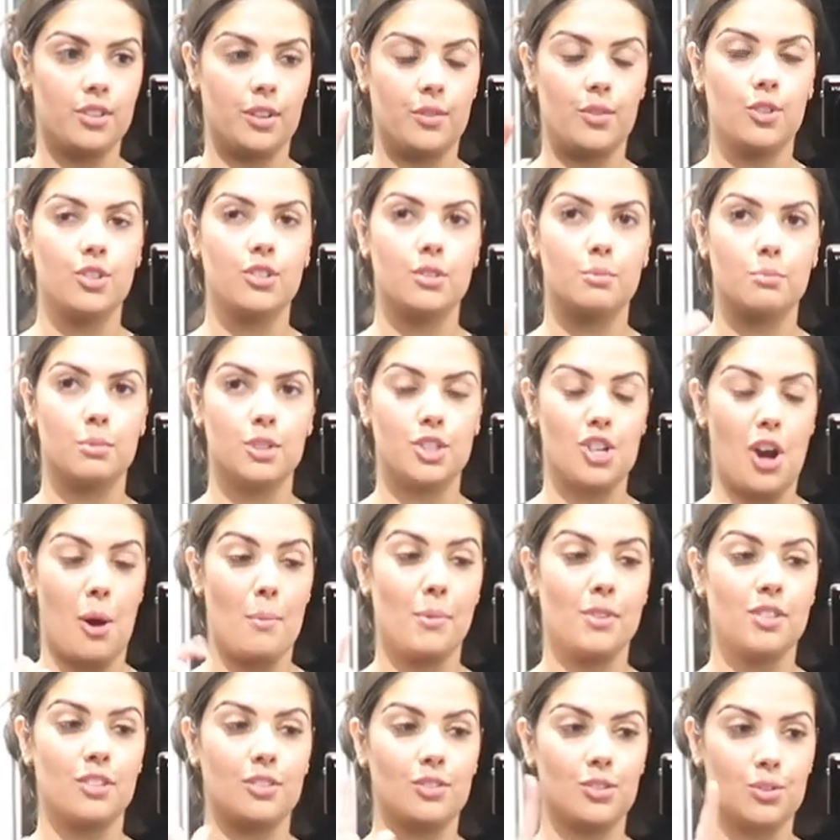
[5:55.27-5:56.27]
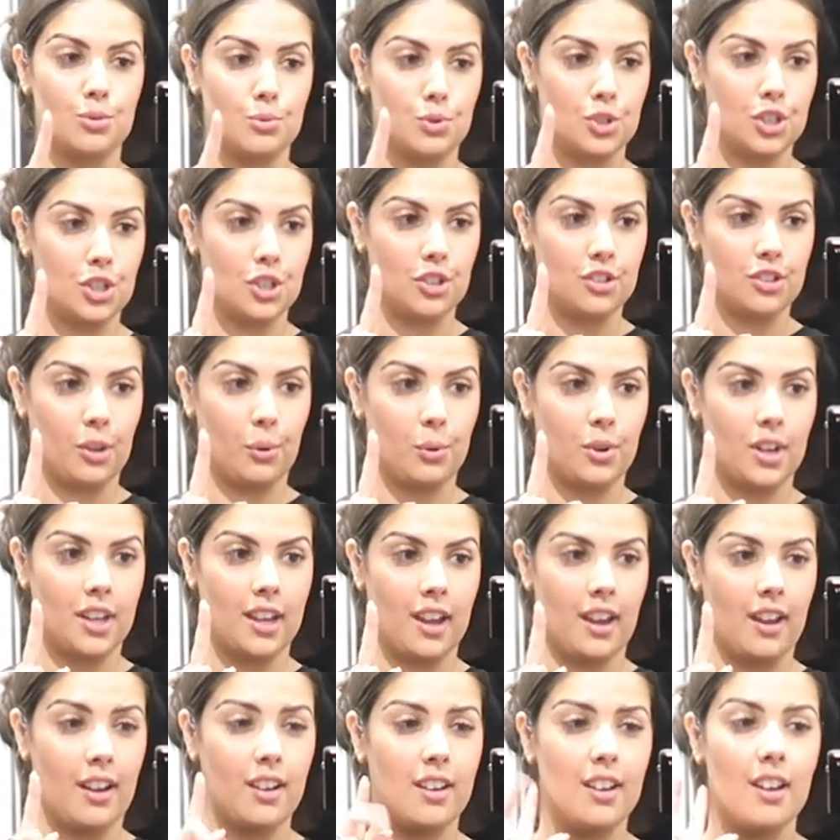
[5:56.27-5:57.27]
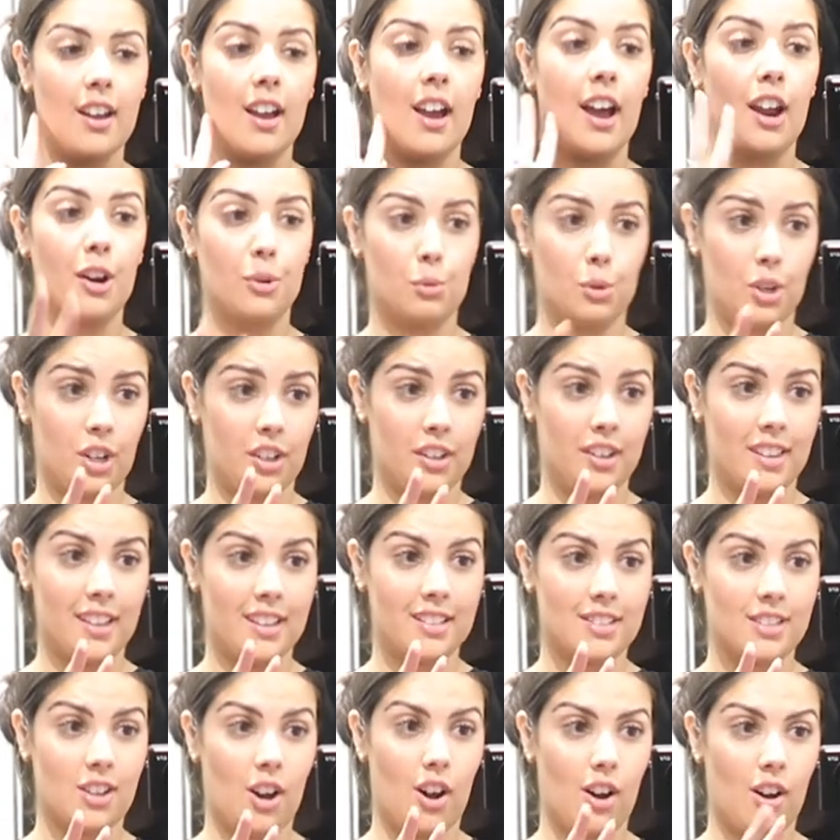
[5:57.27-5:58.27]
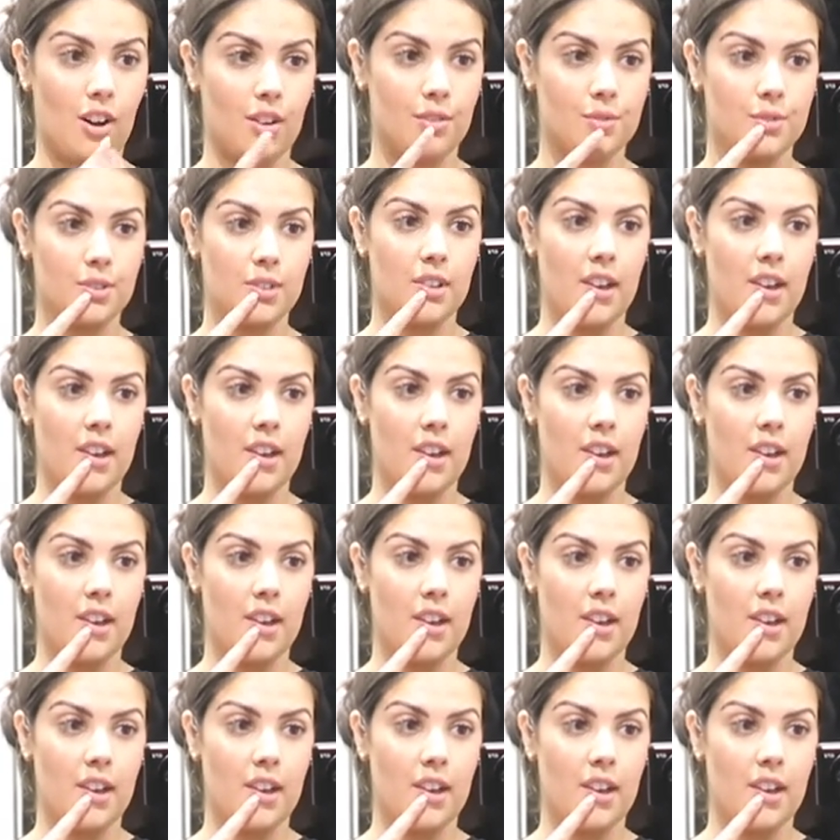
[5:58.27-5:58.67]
I've got some pajamas, I've got some shoes I want to get, I want to look at their scarves,